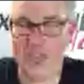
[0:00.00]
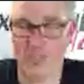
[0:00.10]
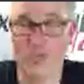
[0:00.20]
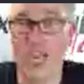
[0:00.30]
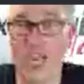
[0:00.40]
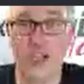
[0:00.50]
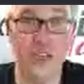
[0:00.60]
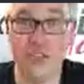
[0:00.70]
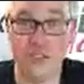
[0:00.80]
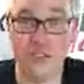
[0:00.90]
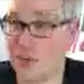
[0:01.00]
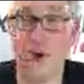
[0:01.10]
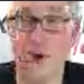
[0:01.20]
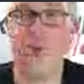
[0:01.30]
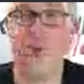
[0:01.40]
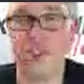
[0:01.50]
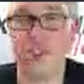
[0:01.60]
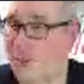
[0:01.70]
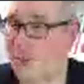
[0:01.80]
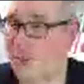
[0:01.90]
you can't do it. It's so
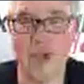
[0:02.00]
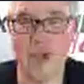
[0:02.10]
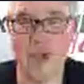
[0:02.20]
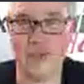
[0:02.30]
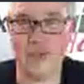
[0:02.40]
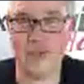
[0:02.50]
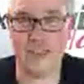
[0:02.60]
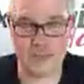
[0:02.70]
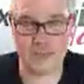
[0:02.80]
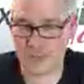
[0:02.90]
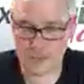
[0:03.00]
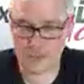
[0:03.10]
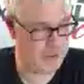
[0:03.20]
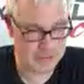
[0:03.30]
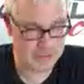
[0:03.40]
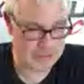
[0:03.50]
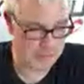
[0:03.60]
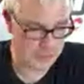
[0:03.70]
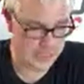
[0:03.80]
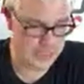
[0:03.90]
hard. There's so many batteries out there that
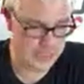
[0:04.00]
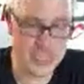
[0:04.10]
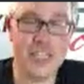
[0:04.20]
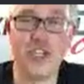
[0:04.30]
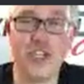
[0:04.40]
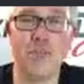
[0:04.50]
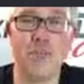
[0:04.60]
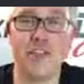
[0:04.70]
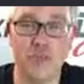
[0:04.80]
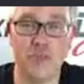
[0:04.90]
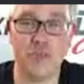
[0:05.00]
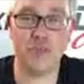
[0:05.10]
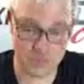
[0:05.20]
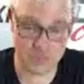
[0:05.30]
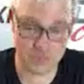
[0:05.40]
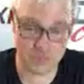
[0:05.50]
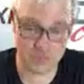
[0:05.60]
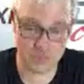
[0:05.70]
it's unbelievable.